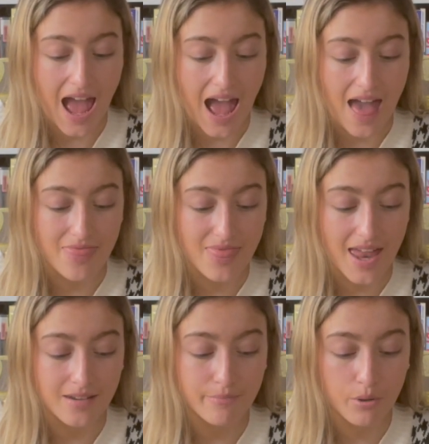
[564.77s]
and
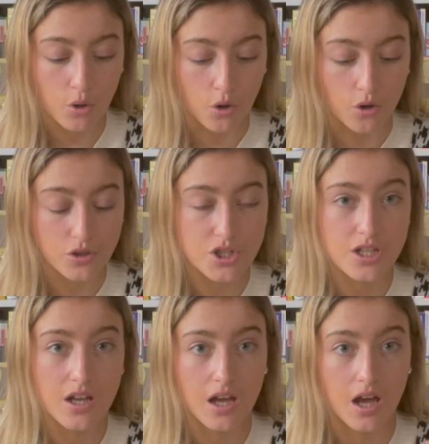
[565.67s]
then put
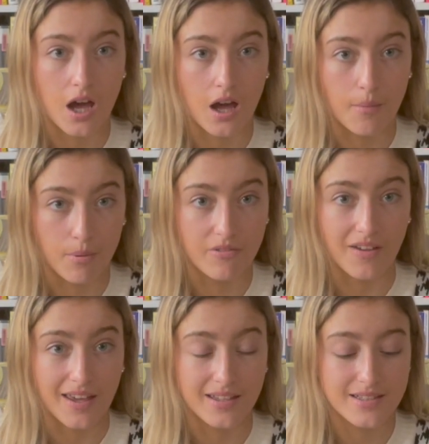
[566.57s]
above
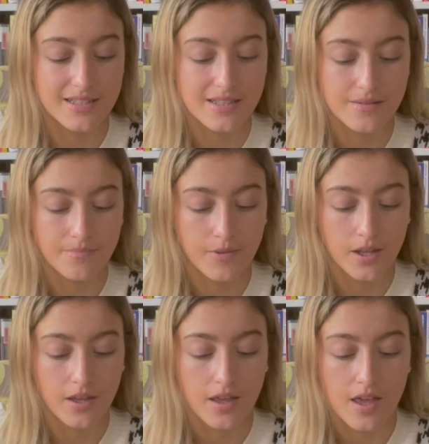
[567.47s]
it
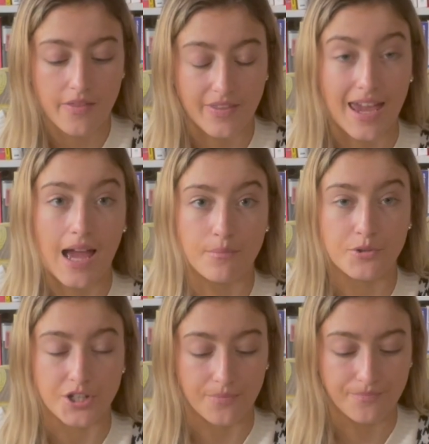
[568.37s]
the
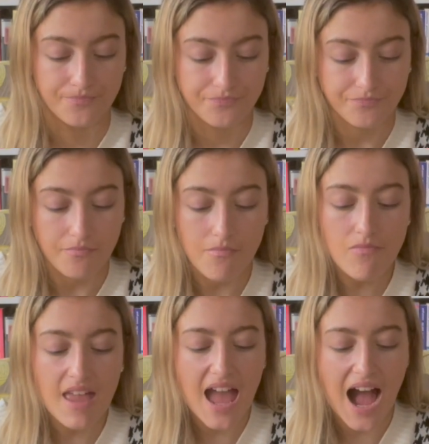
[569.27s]
caption,
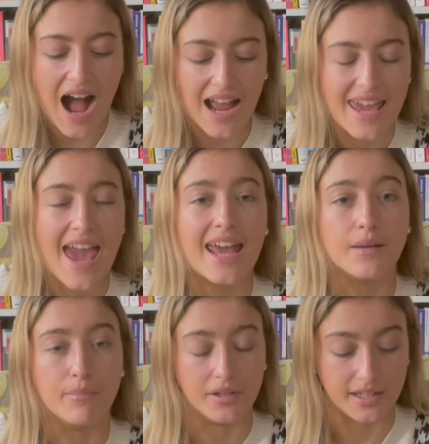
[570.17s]
"I
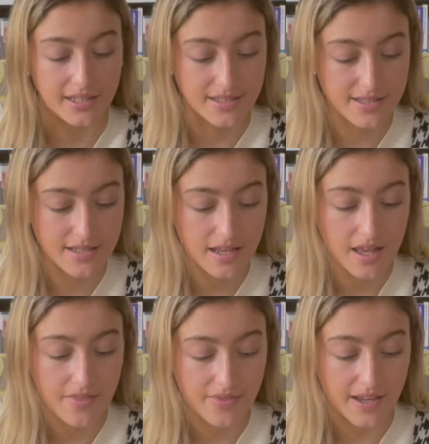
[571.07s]
hate bullies,
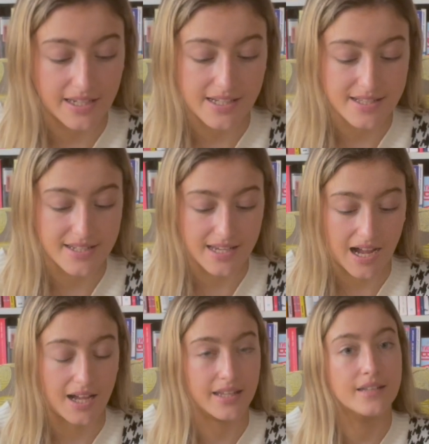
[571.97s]
they need to die."